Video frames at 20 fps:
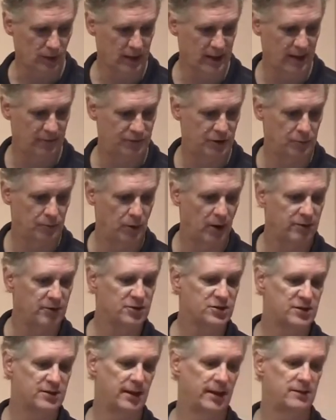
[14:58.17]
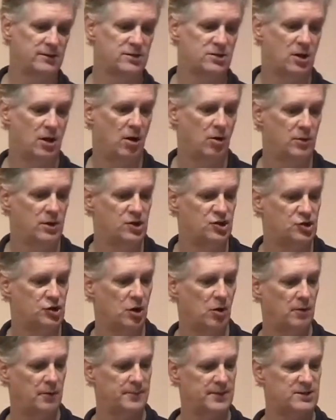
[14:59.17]
If your brother sins, go and
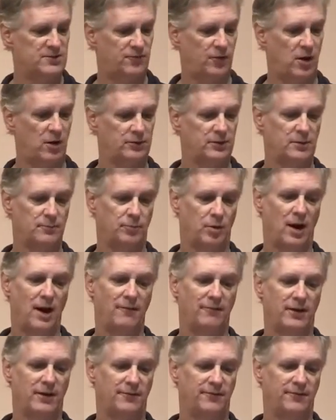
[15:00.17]
show him his fault in private.